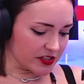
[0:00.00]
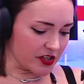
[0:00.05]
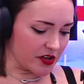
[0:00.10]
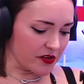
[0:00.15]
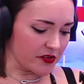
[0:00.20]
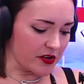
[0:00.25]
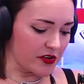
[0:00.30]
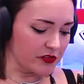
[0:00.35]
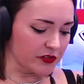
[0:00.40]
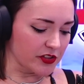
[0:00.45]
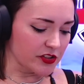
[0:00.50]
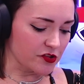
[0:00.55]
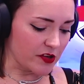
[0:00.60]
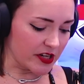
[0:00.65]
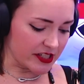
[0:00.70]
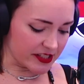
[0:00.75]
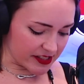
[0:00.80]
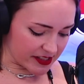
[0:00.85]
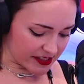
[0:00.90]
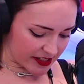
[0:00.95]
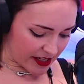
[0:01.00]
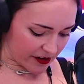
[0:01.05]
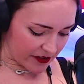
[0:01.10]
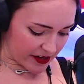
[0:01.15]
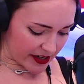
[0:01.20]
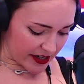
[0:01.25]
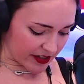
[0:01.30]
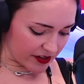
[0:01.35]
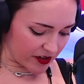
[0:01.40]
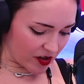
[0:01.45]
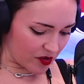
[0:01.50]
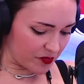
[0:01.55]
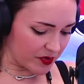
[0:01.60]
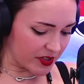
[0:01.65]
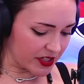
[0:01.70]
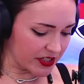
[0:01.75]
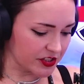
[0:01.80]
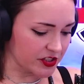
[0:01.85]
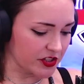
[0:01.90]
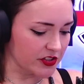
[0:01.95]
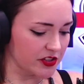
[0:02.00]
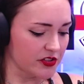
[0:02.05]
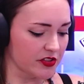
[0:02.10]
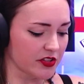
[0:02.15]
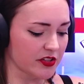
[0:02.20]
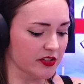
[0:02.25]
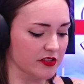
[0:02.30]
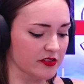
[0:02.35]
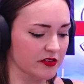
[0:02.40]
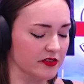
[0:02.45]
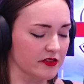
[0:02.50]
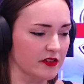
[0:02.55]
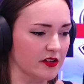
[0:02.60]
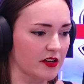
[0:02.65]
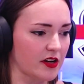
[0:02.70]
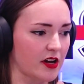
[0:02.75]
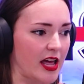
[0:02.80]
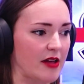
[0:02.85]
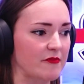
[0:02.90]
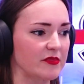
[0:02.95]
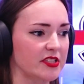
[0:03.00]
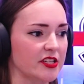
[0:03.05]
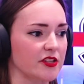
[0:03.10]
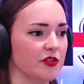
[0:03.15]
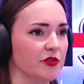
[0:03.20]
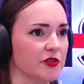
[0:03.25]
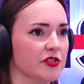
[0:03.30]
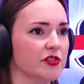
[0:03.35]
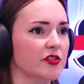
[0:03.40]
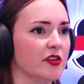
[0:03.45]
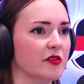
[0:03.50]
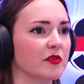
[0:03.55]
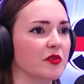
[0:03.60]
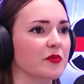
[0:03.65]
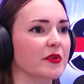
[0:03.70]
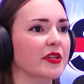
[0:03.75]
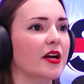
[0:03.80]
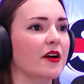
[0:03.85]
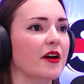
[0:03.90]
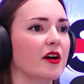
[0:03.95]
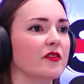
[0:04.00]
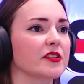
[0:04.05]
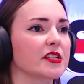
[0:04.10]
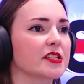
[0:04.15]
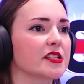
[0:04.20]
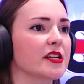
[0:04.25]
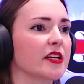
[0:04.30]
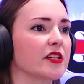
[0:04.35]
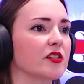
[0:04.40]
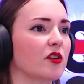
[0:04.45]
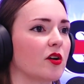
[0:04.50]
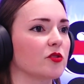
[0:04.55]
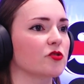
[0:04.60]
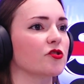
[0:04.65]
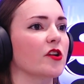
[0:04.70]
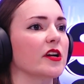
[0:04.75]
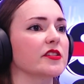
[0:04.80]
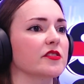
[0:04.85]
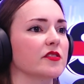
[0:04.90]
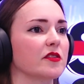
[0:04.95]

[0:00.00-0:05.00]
So on the dresses, there are hidden openings so you can empty your stoma without having to take your whole dress